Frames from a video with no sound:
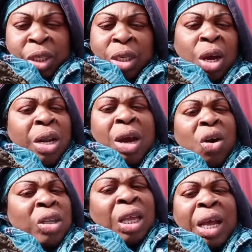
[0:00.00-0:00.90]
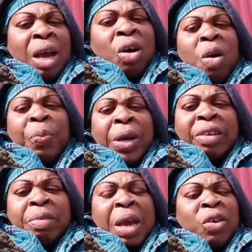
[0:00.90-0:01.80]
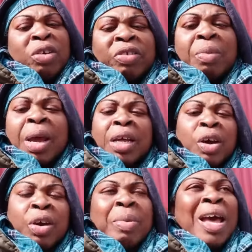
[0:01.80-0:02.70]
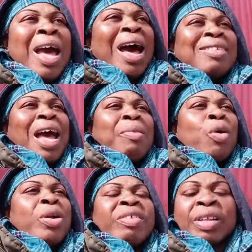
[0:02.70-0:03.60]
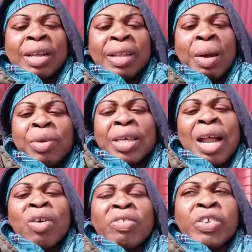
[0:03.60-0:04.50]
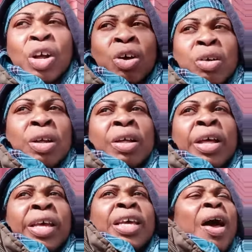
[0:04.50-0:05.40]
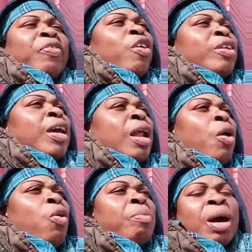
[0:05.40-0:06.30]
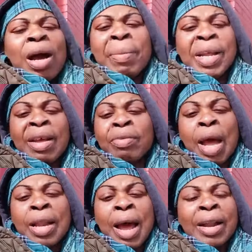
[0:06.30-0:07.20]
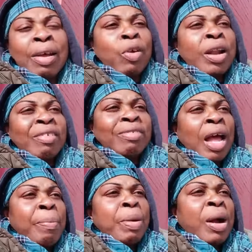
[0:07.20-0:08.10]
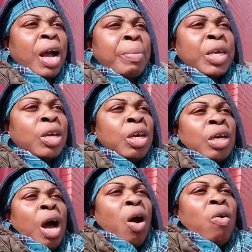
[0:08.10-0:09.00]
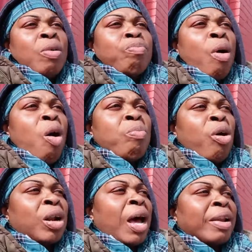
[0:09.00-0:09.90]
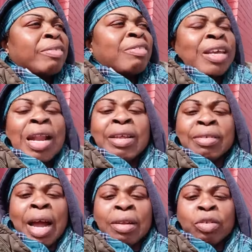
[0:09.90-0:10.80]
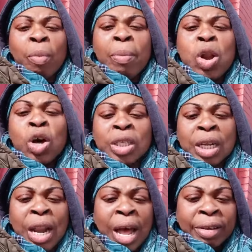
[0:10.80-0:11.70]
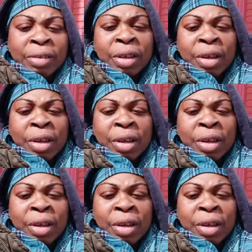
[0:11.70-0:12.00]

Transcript: No, the author that company so me I can sell my liquor cream. I talk about this and I talk about it. Girl, go sit down. You have certain girl run back at me and stack me back at me. A whole bumbo clot, skeleton to blood clot.